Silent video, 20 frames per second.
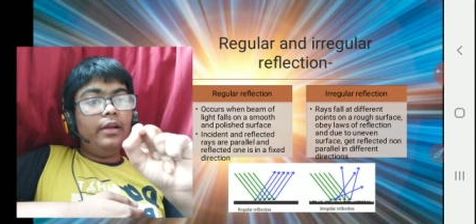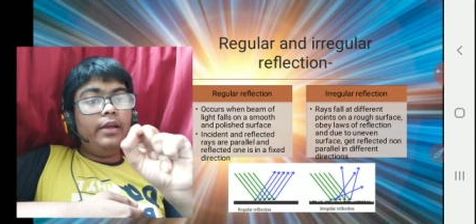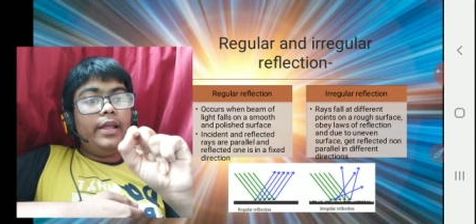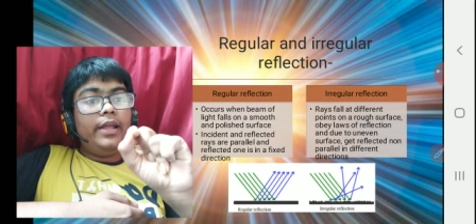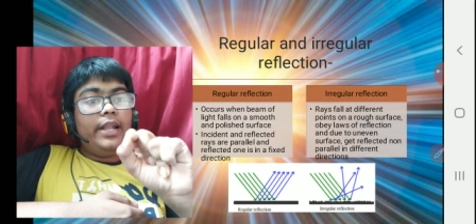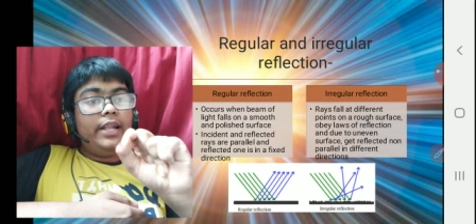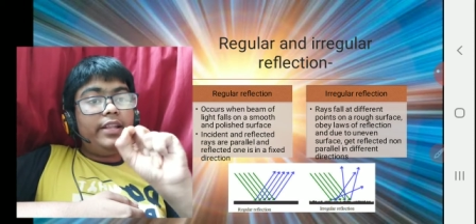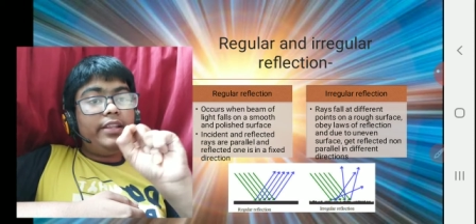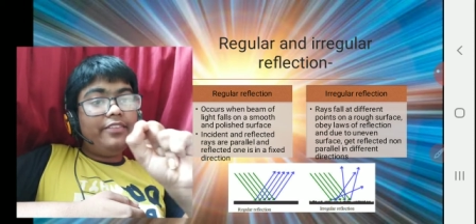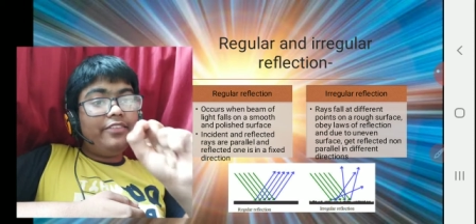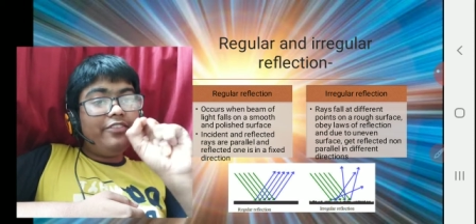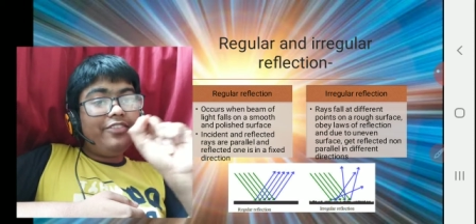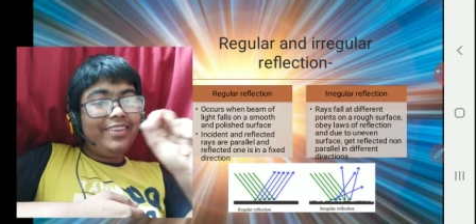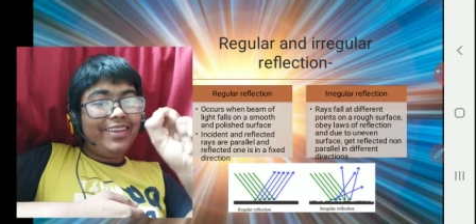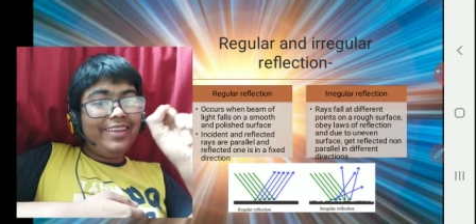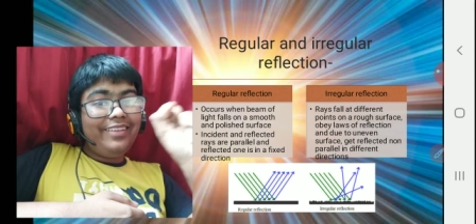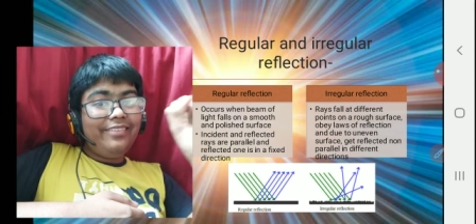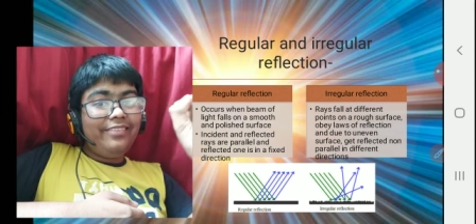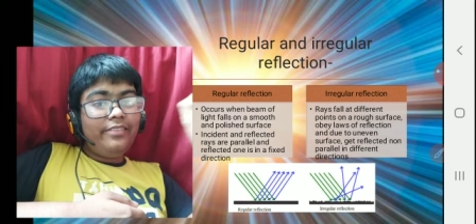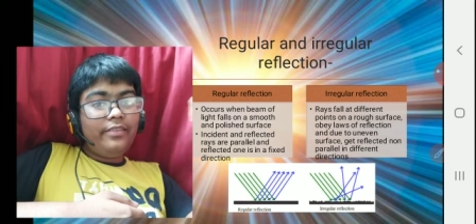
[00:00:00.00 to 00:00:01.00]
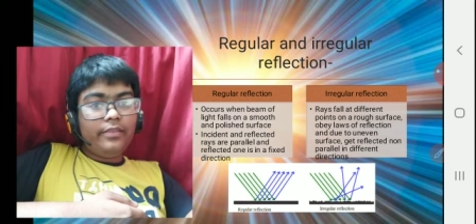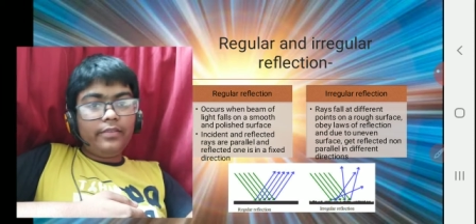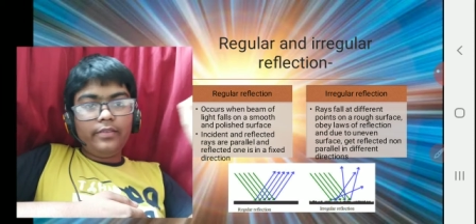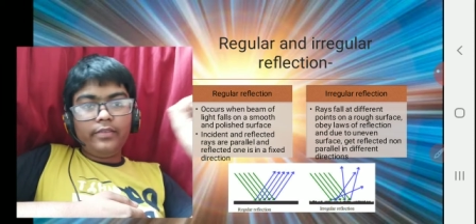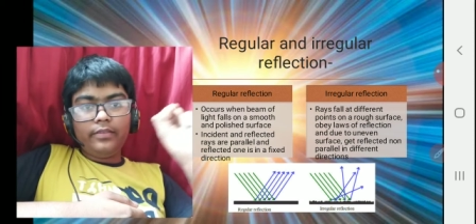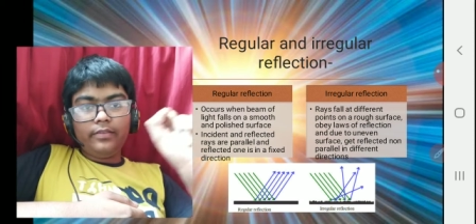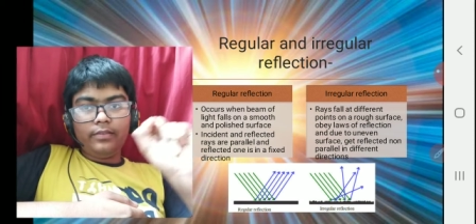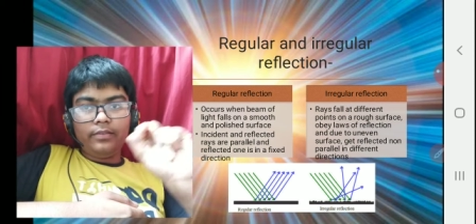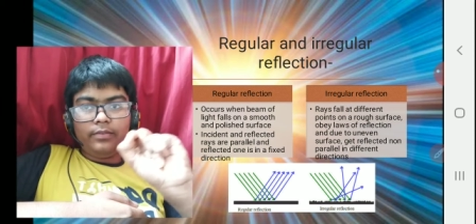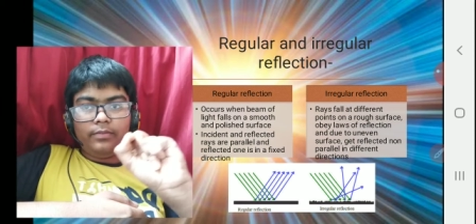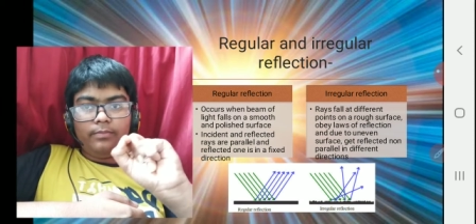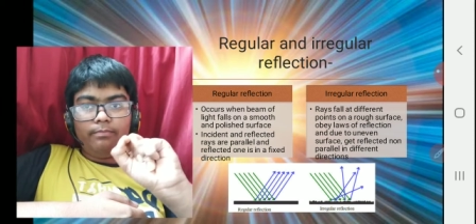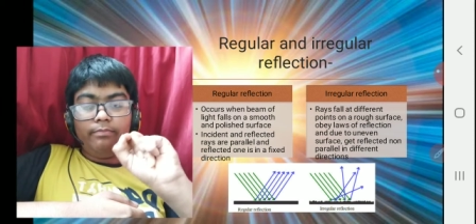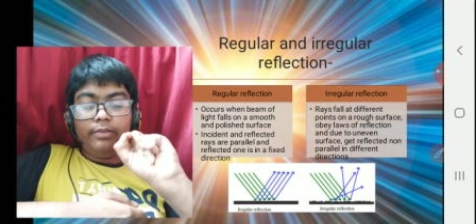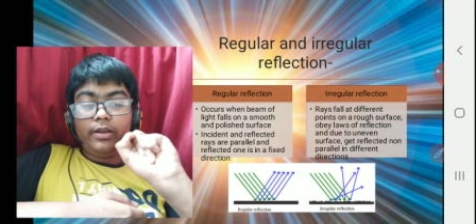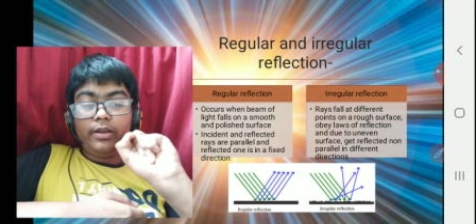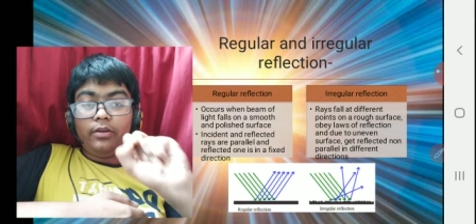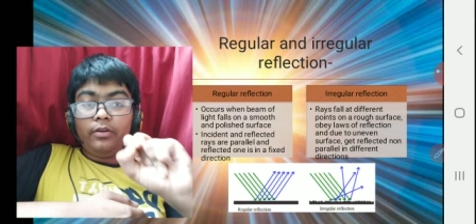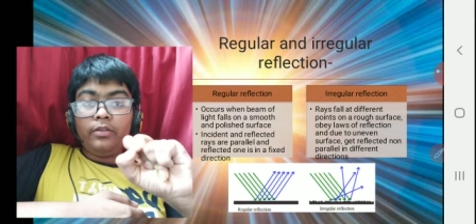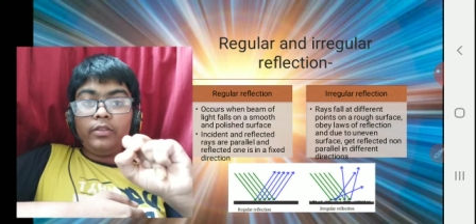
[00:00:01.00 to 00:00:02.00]
it changes
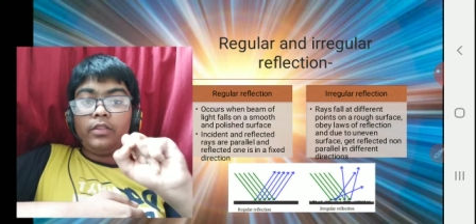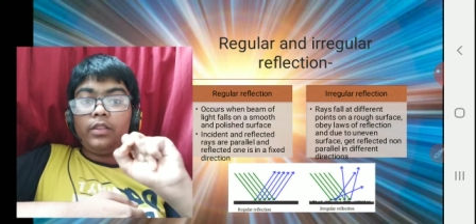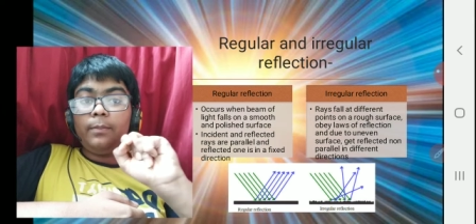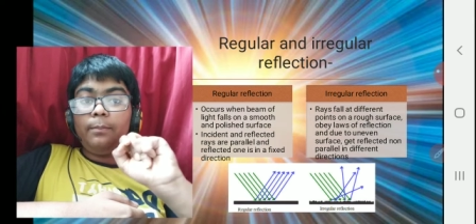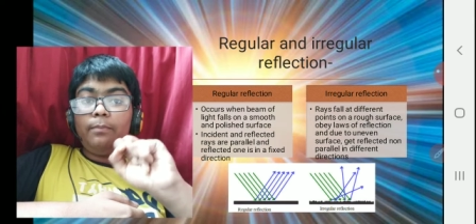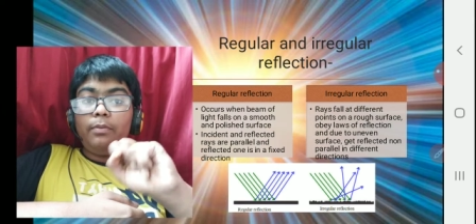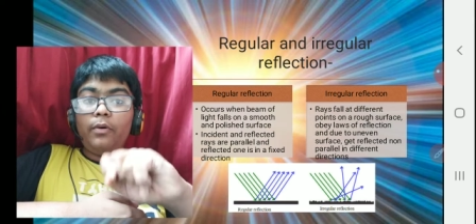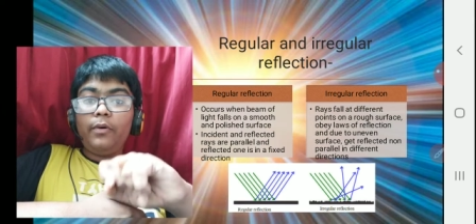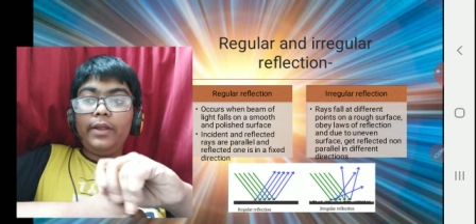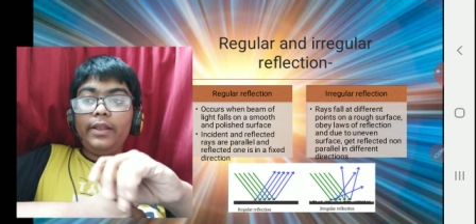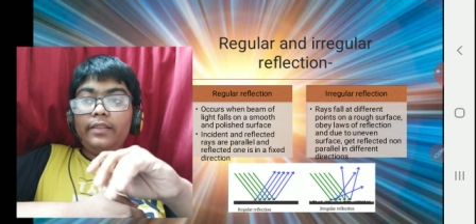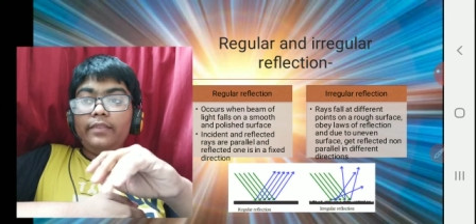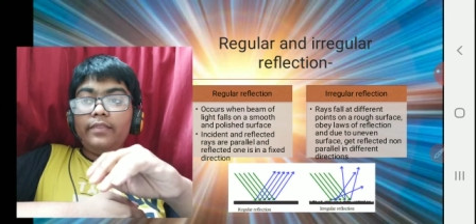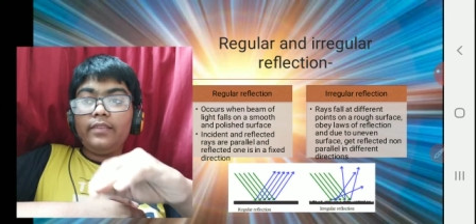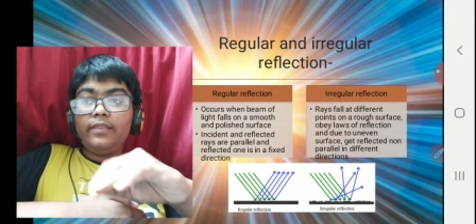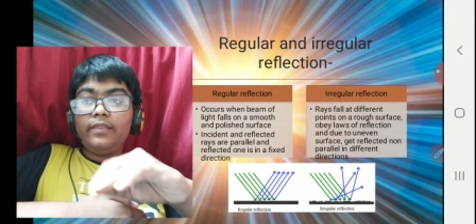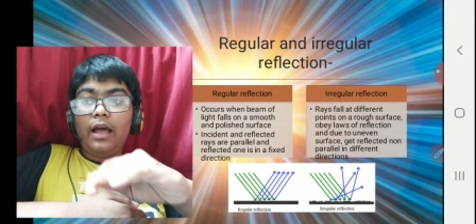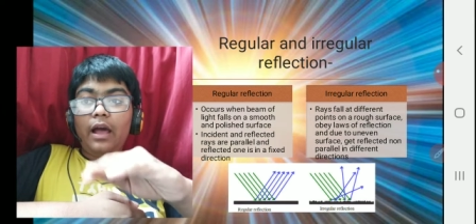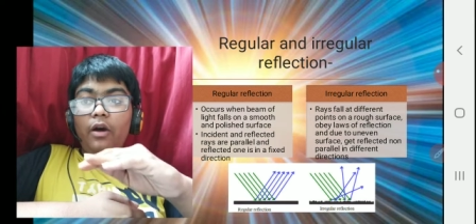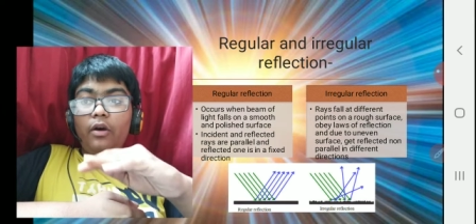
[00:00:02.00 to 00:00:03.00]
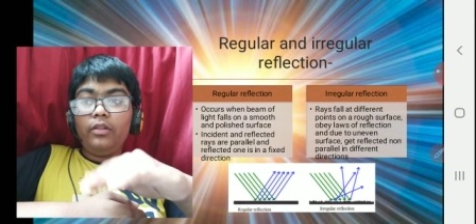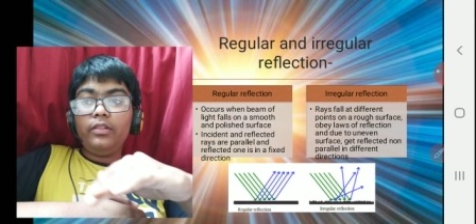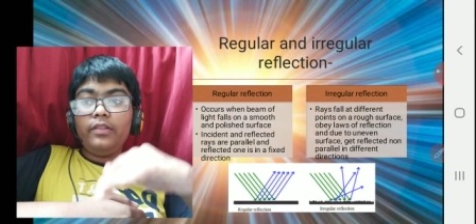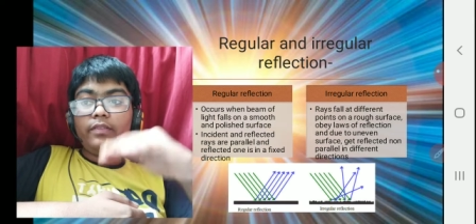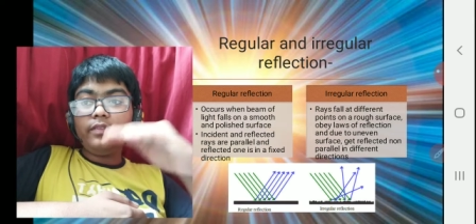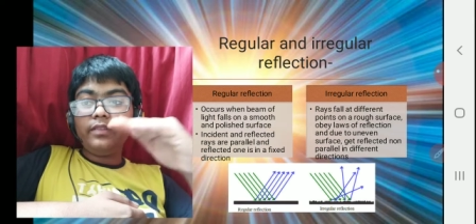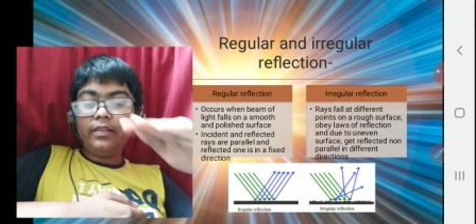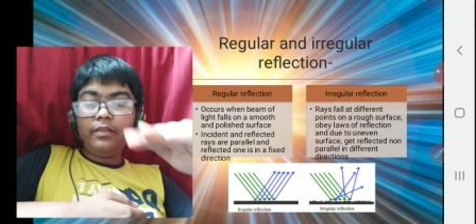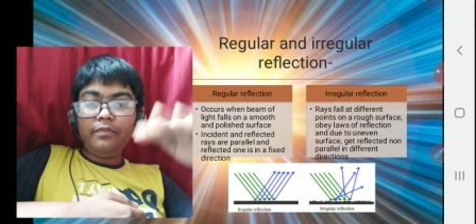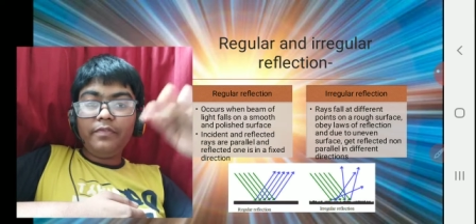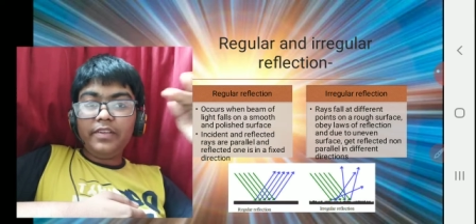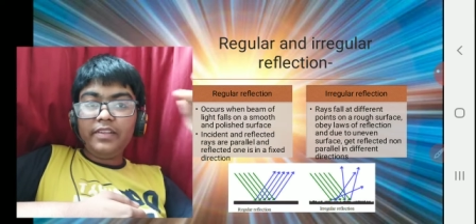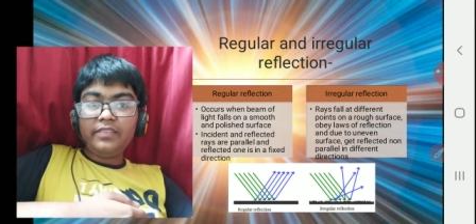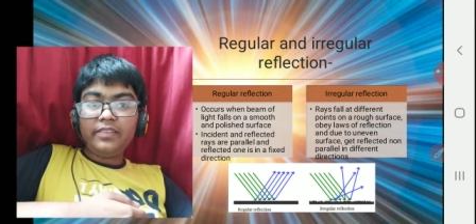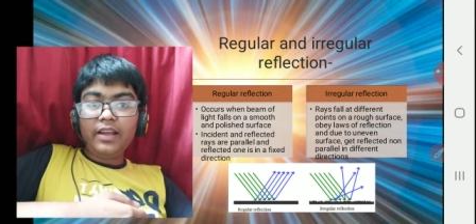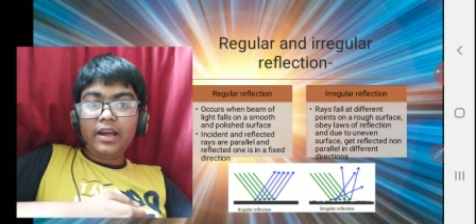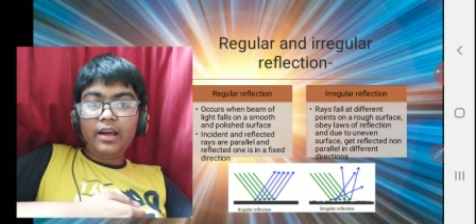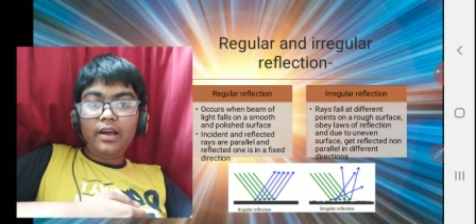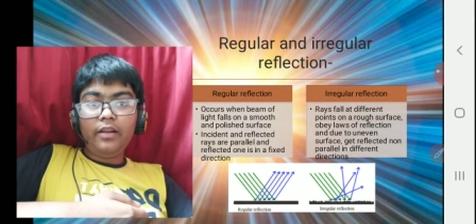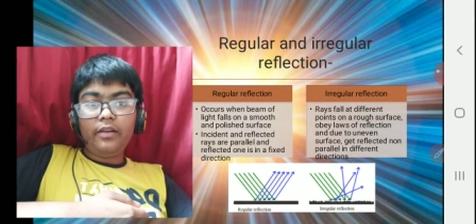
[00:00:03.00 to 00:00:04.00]
because the points on the surface
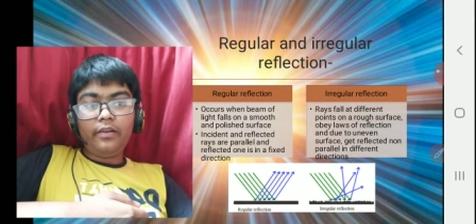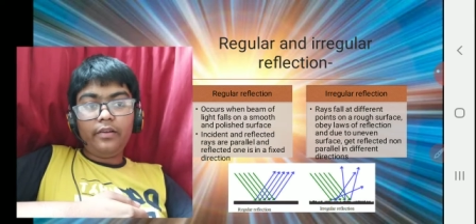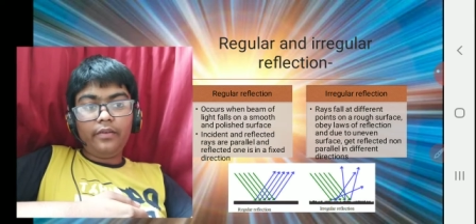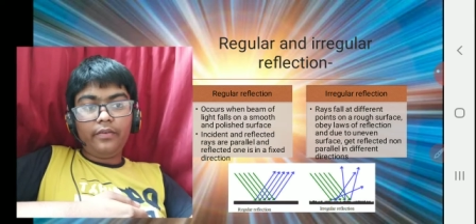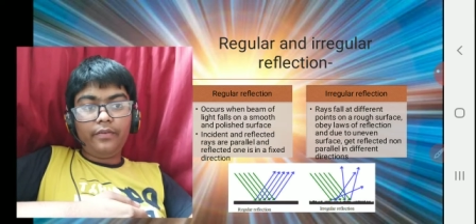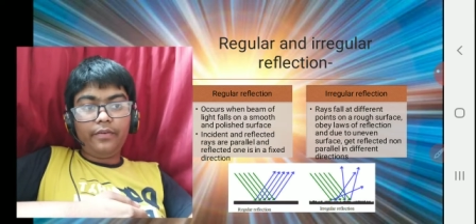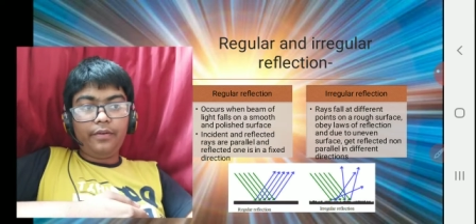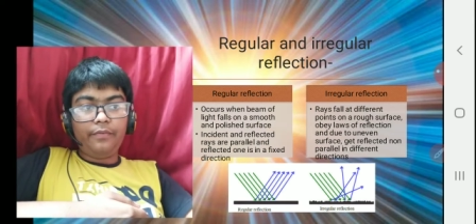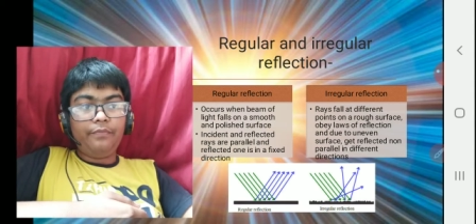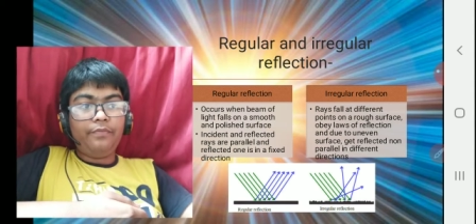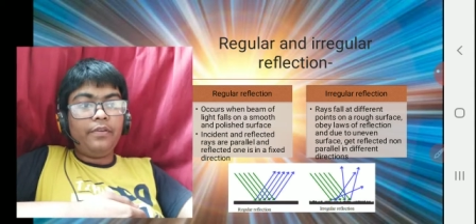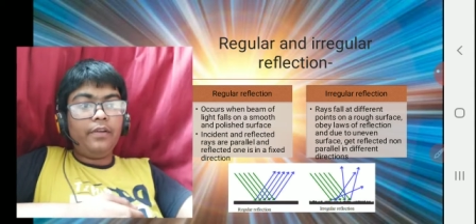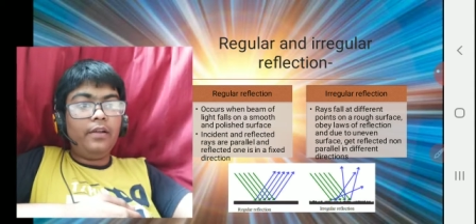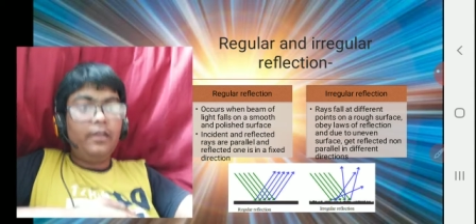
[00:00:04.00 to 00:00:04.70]
are rough.